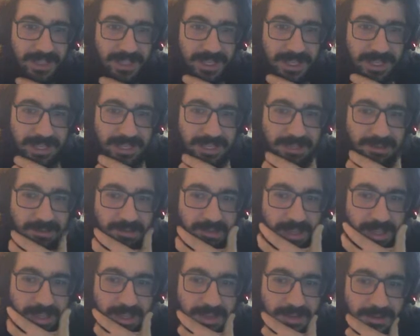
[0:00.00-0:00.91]
Like I know
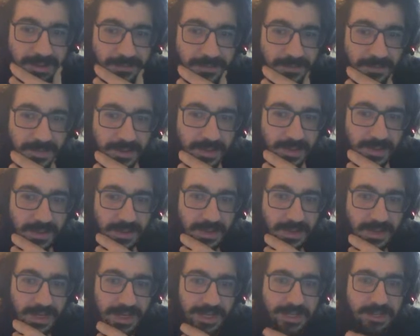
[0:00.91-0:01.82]
like
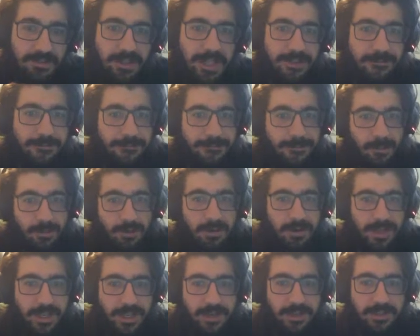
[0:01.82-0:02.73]
I know like 4
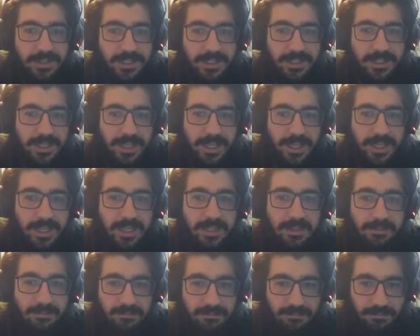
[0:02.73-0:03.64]
years is like
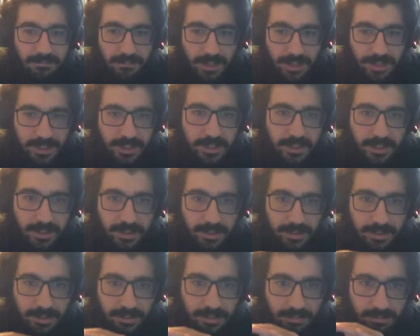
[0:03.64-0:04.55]
this
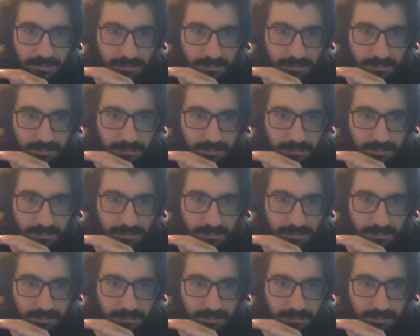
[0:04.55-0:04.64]
is